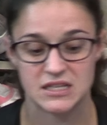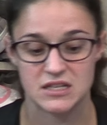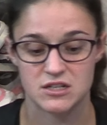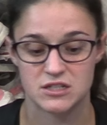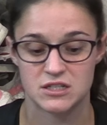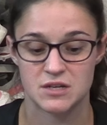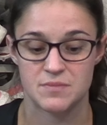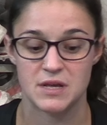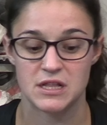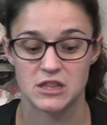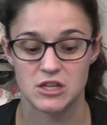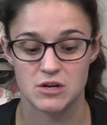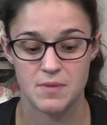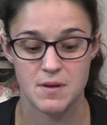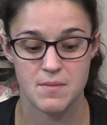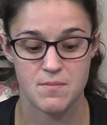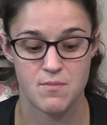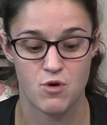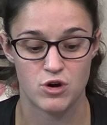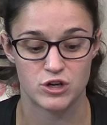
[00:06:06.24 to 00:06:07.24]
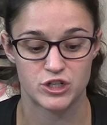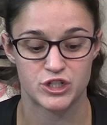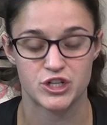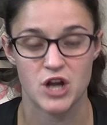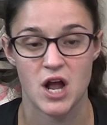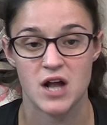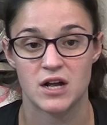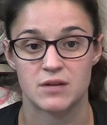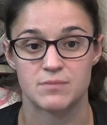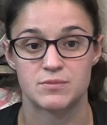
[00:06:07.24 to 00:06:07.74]
so there's going to be a little bit more
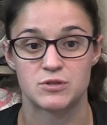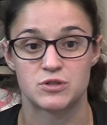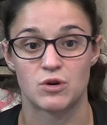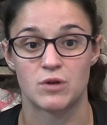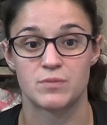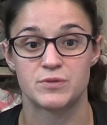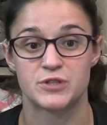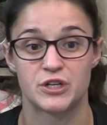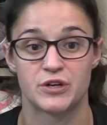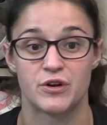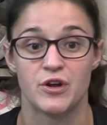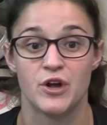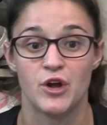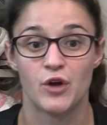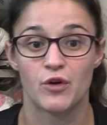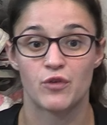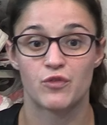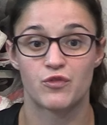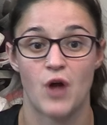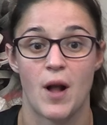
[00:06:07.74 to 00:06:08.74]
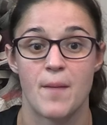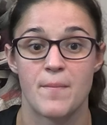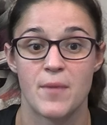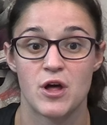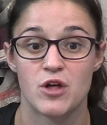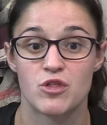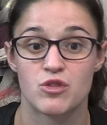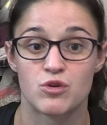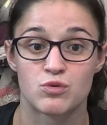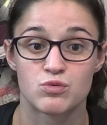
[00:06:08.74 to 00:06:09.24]
shock absorption from
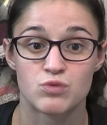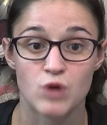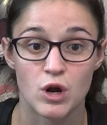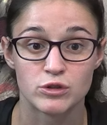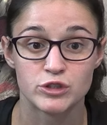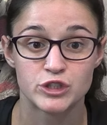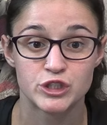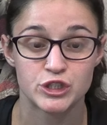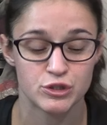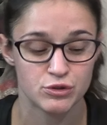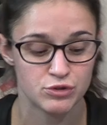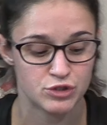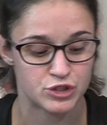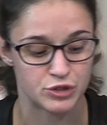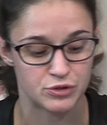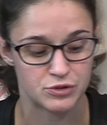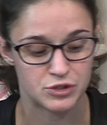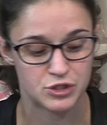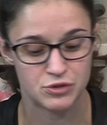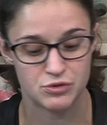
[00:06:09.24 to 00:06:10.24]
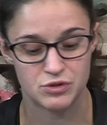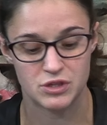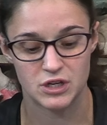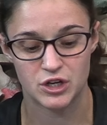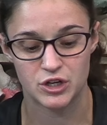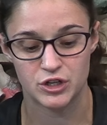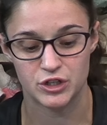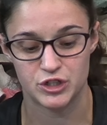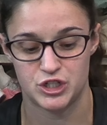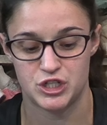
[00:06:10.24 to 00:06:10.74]
the road shoe due to the
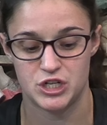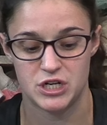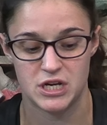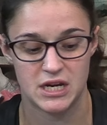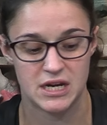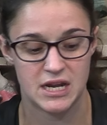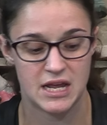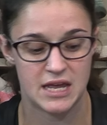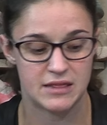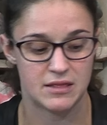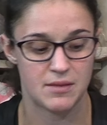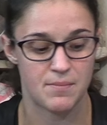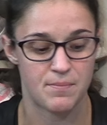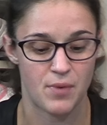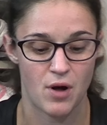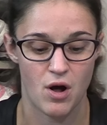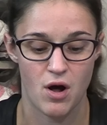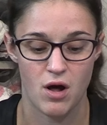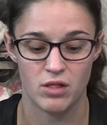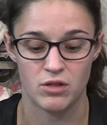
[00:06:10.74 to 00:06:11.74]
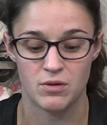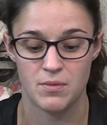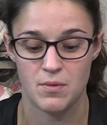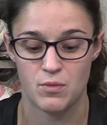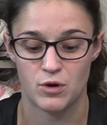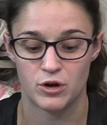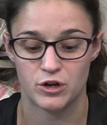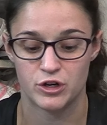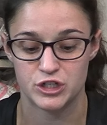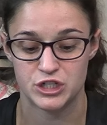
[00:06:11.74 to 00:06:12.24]
cushioning and the ball, a little bit
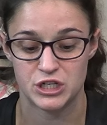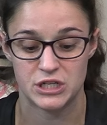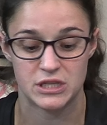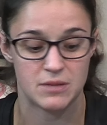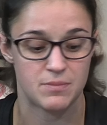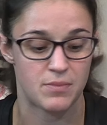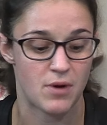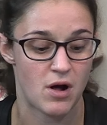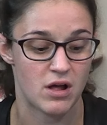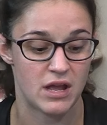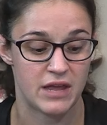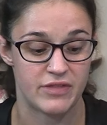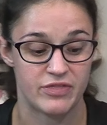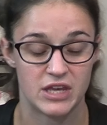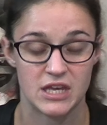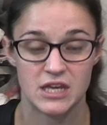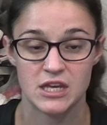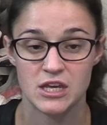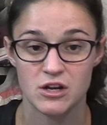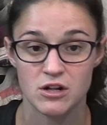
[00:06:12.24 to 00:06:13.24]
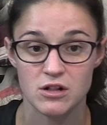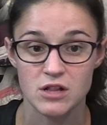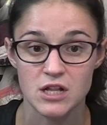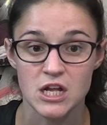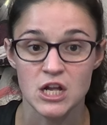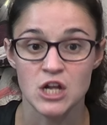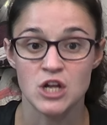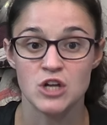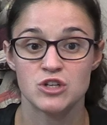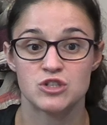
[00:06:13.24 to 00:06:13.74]
more cushioning in the ball and the heel.
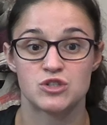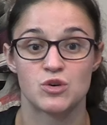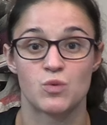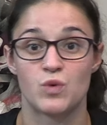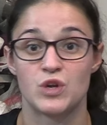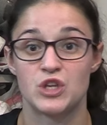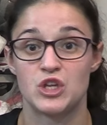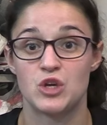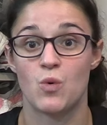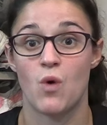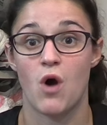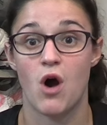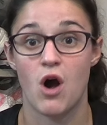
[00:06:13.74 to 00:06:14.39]
So when you